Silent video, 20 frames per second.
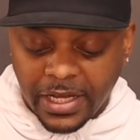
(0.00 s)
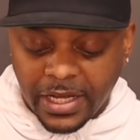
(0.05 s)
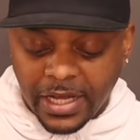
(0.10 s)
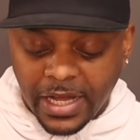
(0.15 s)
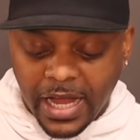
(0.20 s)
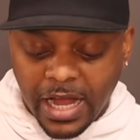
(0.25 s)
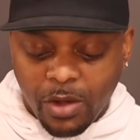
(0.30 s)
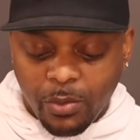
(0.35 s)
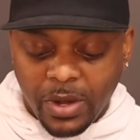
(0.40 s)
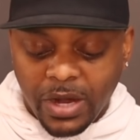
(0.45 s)

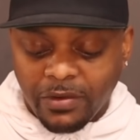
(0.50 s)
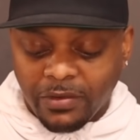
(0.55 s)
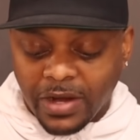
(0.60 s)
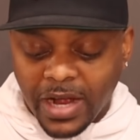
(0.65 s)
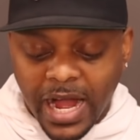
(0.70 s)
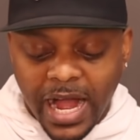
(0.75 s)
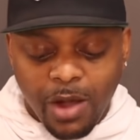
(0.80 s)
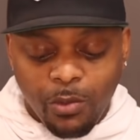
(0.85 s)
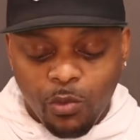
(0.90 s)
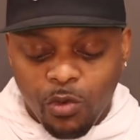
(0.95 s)

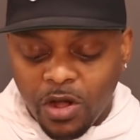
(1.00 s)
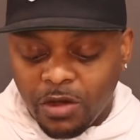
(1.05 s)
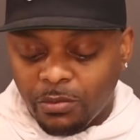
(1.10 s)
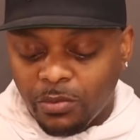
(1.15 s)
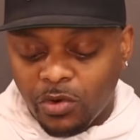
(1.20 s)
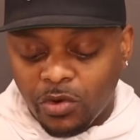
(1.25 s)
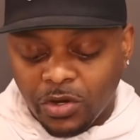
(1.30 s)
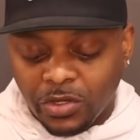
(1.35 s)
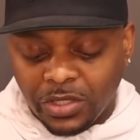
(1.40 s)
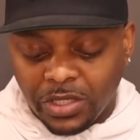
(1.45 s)
However, I want
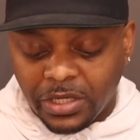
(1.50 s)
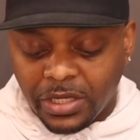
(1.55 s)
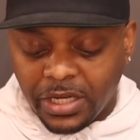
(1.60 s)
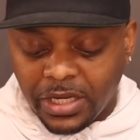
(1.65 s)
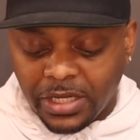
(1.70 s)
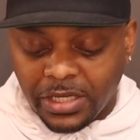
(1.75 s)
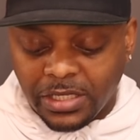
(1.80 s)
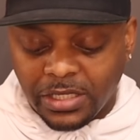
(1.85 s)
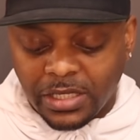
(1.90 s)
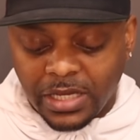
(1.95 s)
more than
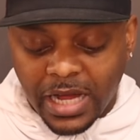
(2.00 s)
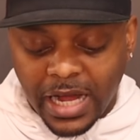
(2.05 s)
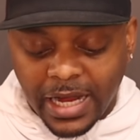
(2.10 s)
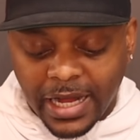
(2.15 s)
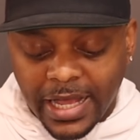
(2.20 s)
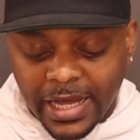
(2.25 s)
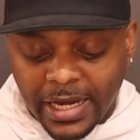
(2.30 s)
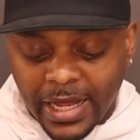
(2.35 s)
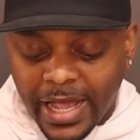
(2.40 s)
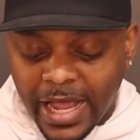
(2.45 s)
this.
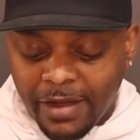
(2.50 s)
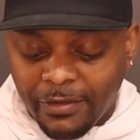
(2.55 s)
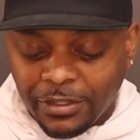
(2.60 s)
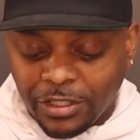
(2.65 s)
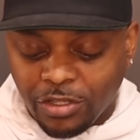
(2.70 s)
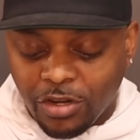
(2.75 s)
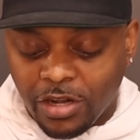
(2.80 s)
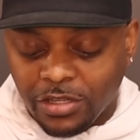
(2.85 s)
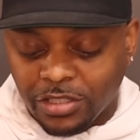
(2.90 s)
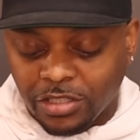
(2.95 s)
I got an
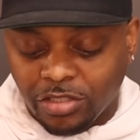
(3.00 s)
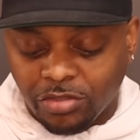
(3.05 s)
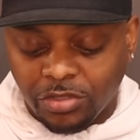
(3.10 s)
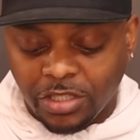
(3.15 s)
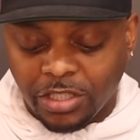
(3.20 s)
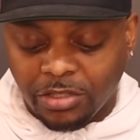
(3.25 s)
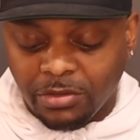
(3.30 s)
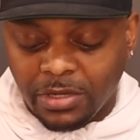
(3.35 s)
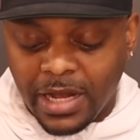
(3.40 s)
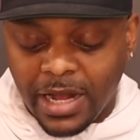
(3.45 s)
average cost of
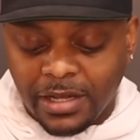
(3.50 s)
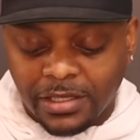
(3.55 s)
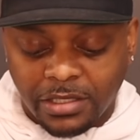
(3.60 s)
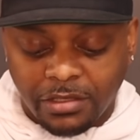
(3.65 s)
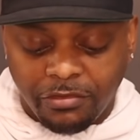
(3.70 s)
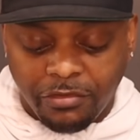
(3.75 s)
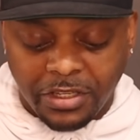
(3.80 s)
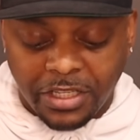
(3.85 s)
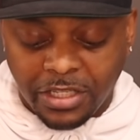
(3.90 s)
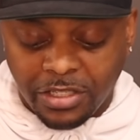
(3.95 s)

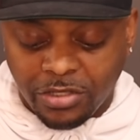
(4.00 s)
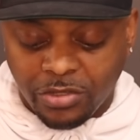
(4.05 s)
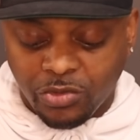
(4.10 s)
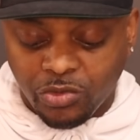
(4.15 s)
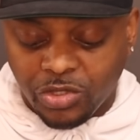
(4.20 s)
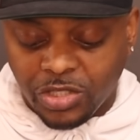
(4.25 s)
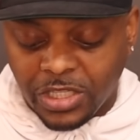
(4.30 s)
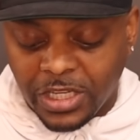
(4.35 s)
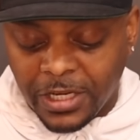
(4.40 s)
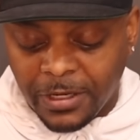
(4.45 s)

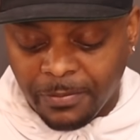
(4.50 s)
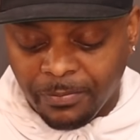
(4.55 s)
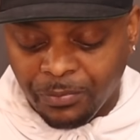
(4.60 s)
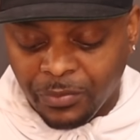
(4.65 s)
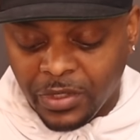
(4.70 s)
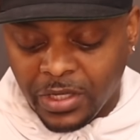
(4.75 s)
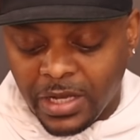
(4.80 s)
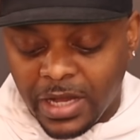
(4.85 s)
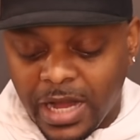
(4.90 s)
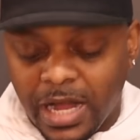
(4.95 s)
$23.52.
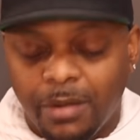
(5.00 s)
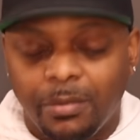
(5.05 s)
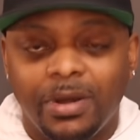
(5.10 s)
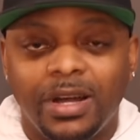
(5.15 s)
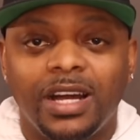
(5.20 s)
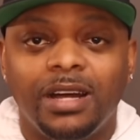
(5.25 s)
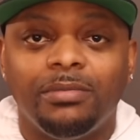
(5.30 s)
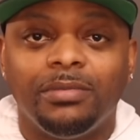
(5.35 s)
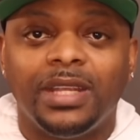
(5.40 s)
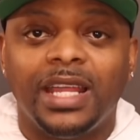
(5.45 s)
I'm
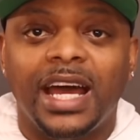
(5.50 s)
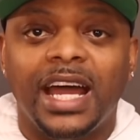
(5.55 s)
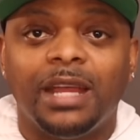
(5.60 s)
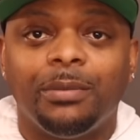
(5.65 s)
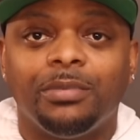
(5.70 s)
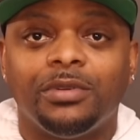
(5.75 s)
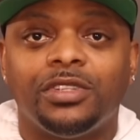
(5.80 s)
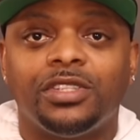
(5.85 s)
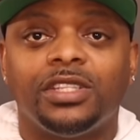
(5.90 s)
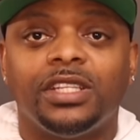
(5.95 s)
up
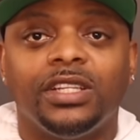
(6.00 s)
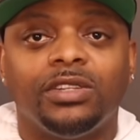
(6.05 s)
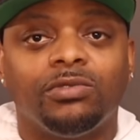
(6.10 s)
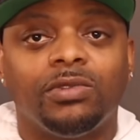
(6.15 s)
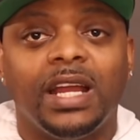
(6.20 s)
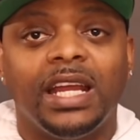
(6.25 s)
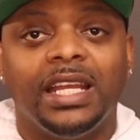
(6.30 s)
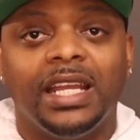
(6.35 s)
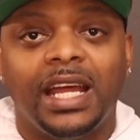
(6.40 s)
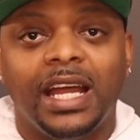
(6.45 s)
9%
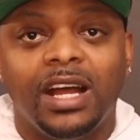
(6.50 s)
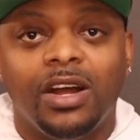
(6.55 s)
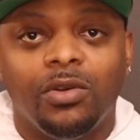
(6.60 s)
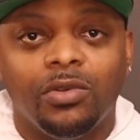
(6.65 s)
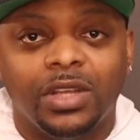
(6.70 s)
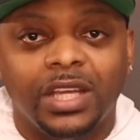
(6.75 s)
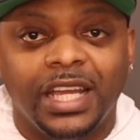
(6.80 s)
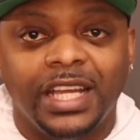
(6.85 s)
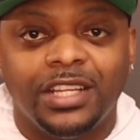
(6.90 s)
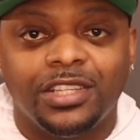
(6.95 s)
right now,
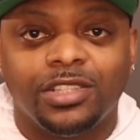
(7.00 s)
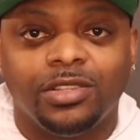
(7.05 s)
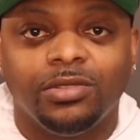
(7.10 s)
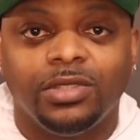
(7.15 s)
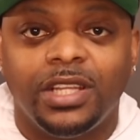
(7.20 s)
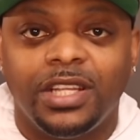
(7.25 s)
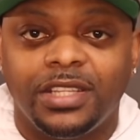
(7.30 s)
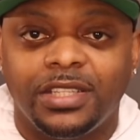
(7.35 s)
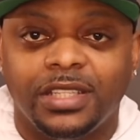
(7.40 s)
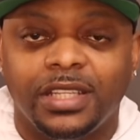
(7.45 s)
okay? So
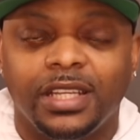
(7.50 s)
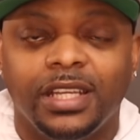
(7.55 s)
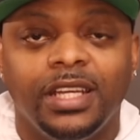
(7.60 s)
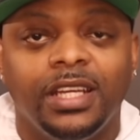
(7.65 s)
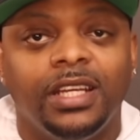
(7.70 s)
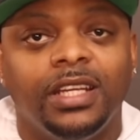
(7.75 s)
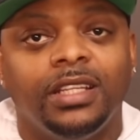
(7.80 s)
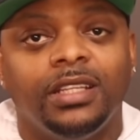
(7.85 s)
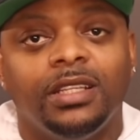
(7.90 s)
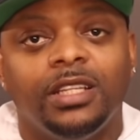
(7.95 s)
listen,
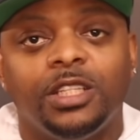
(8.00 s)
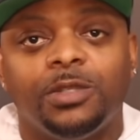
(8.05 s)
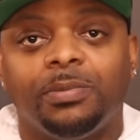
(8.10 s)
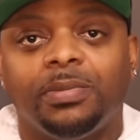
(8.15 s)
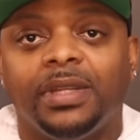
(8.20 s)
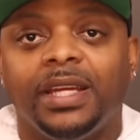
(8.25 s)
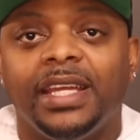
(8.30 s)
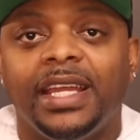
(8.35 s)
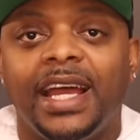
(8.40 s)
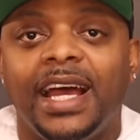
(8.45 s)
this
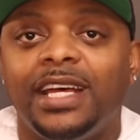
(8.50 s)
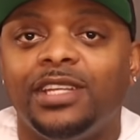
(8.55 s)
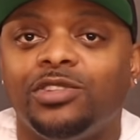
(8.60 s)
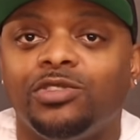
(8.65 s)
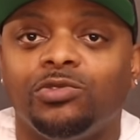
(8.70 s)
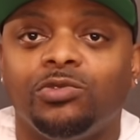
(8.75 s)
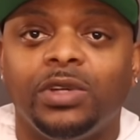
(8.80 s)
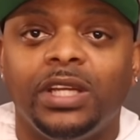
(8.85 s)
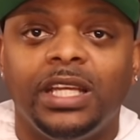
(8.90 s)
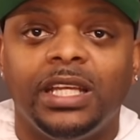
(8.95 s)
play
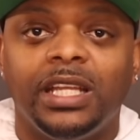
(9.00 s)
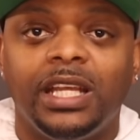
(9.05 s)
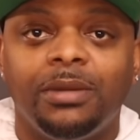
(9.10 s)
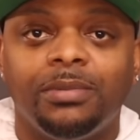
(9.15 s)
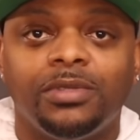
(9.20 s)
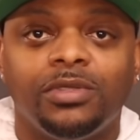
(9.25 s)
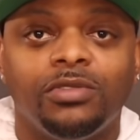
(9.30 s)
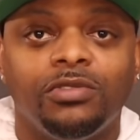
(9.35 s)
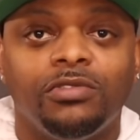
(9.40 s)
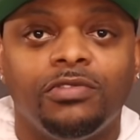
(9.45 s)
hasn't ran
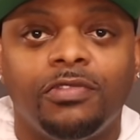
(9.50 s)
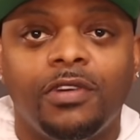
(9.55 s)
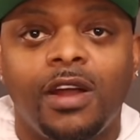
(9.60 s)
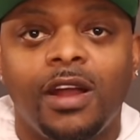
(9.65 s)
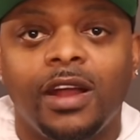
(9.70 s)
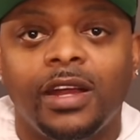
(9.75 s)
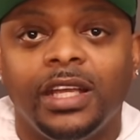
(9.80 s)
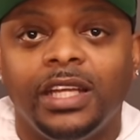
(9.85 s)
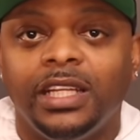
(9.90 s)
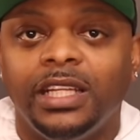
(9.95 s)
up too
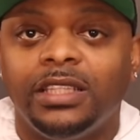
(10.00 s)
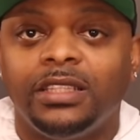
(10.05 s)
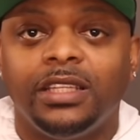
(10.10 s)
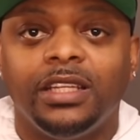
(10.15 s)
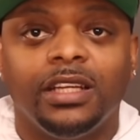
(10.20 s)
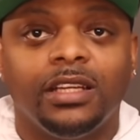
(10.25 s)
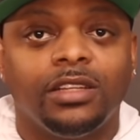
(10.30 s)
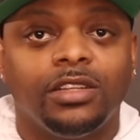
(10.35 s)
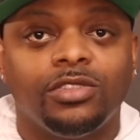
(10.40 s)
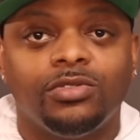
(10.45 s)
far.
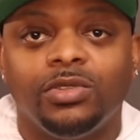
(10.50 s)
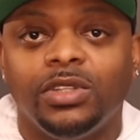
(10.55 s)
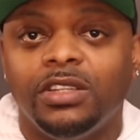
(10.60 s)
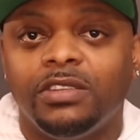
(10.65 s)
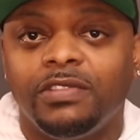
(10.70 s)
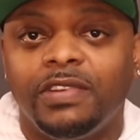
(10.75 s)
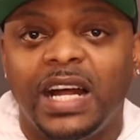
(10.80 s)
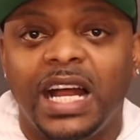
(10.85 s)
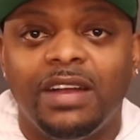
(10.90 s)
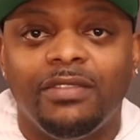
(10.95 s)
Anything under
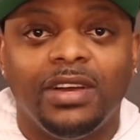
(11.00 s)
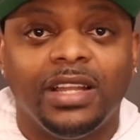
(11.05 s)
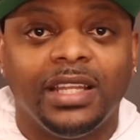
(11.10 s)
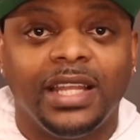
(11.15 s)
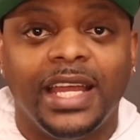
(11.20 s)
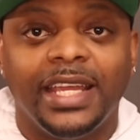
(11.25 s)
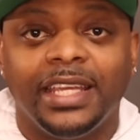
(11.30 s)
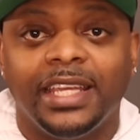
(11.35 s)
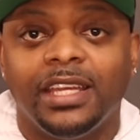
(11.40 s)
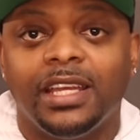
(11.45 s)
25, I
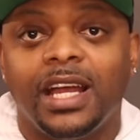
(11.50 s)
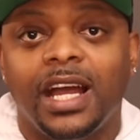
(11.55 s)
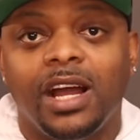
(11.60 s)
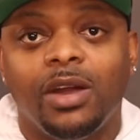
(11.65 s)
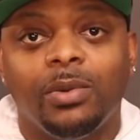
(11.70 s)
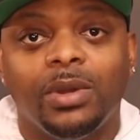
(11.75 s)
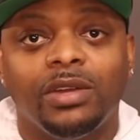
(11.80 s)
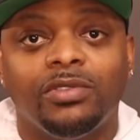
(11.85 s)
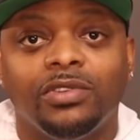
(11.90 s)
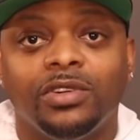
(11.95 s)
like it.
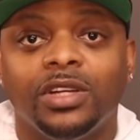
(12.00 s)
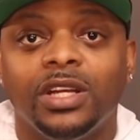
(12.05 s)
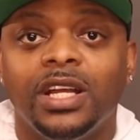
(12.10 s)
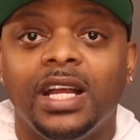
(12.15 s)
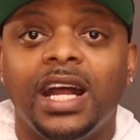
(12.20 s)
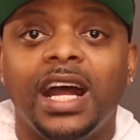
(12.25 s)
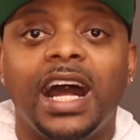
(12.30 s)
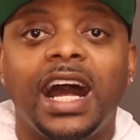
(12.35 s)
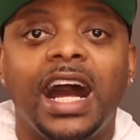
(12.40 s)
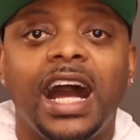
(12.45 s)
However,
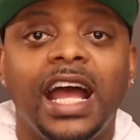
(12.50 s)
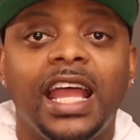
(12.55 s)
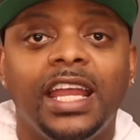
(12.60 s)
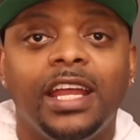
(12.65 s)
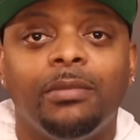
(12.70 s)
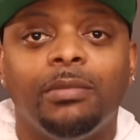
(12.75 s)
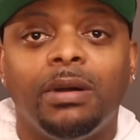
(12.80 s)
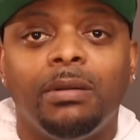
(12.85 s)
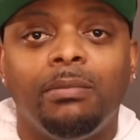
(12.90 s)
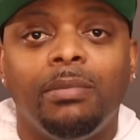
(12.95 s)
I
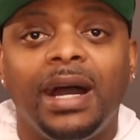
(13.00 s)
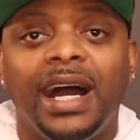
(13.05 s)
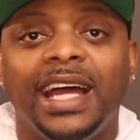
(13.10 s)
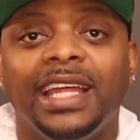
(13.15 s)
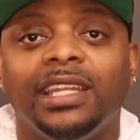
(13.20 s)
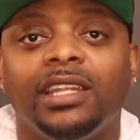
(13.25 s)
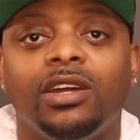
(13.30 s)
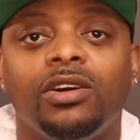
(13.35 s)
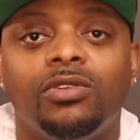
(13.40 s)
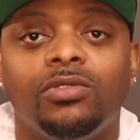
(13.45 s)
am a
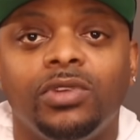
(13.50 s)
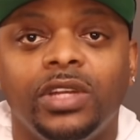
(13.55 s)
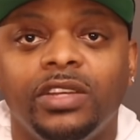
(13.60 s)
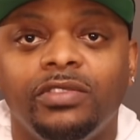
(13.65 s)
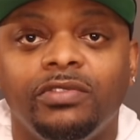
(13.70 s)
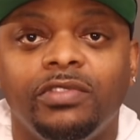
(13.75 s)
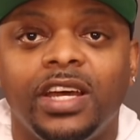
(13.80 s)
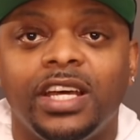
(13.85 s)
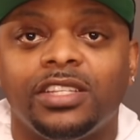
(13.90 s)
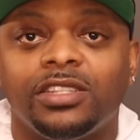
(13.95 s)
buy low
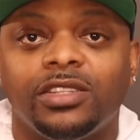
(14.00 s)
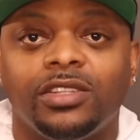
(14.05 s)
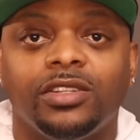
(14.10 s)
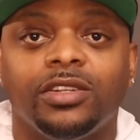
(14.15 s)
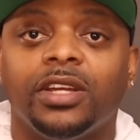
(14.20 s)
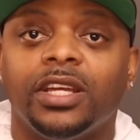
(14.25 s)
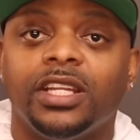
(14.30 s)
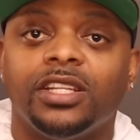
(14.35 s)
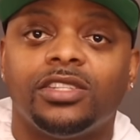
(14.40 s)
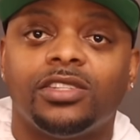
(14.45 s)
investor,
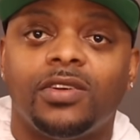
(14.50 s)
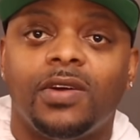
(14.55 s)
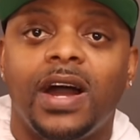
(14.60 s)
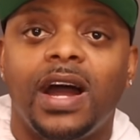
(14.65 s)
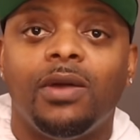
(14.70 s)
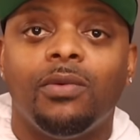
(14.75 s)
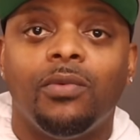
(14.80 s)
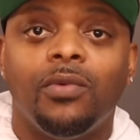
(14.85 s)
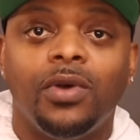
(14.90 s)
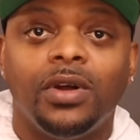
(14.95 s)
and so
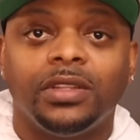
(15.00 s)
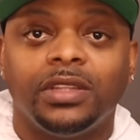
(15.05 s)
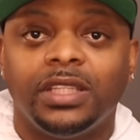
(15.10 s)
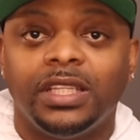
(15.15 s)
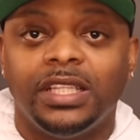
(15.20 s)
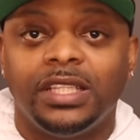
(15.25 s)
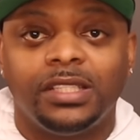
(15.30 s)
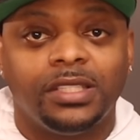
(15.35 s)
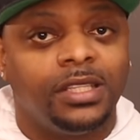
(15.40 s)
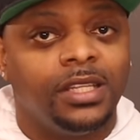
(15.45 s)
I want
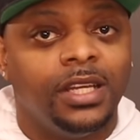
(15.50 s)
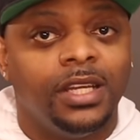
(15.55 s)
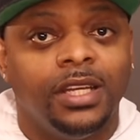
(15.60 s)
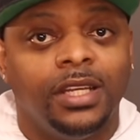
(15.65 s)
this,